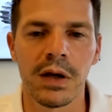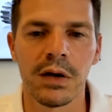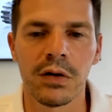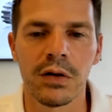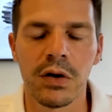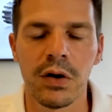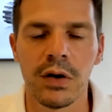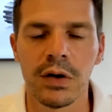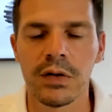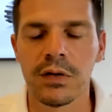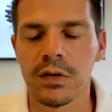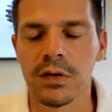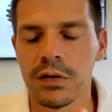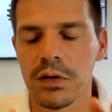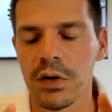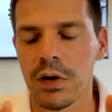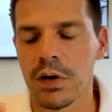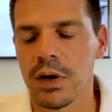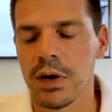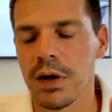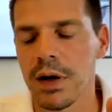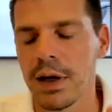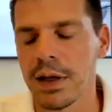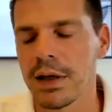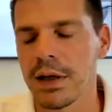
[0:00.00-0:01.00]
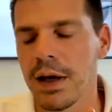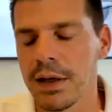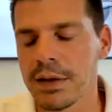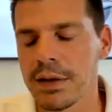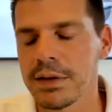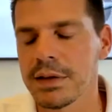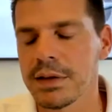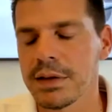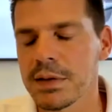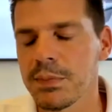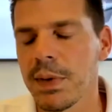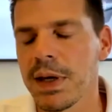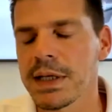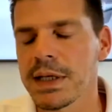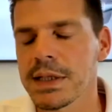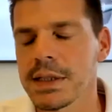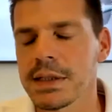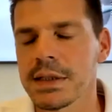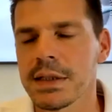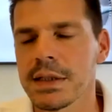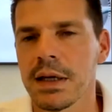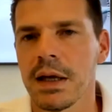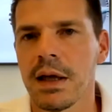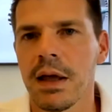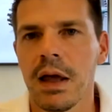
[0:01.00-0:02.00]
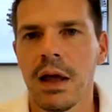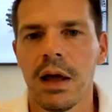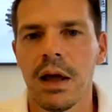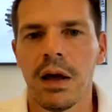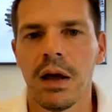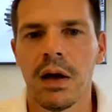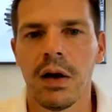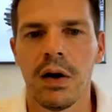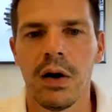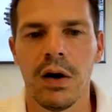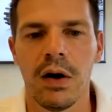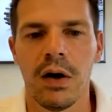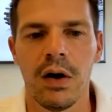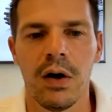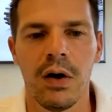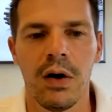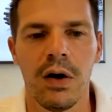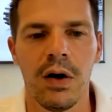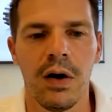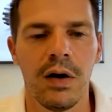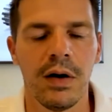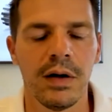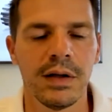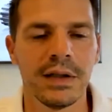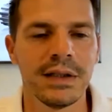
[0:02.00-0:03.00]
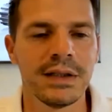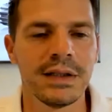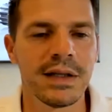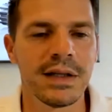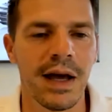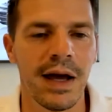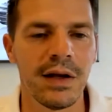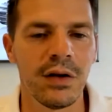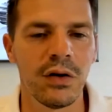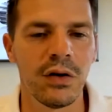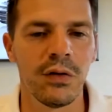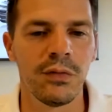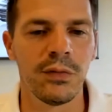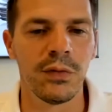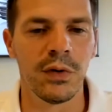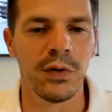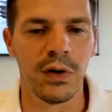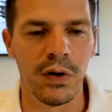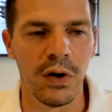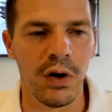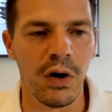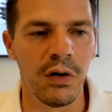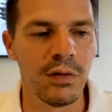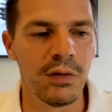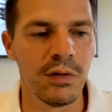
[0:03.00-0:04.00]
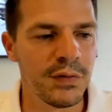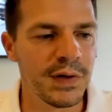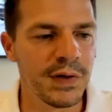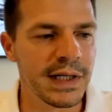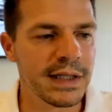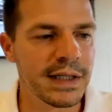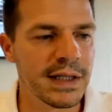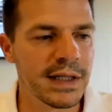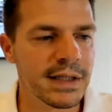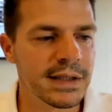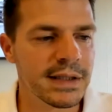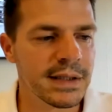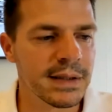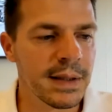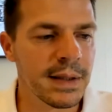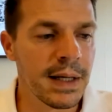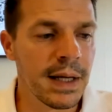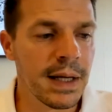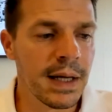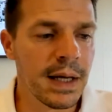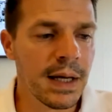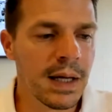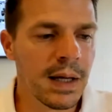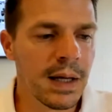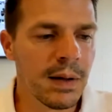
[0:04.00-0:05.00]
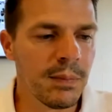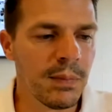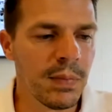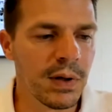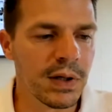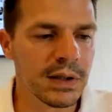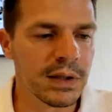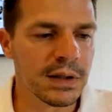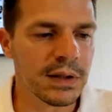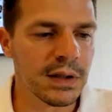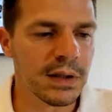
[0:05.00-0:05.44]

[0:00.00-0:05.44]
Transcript: cut at its best this kind of over thickness. But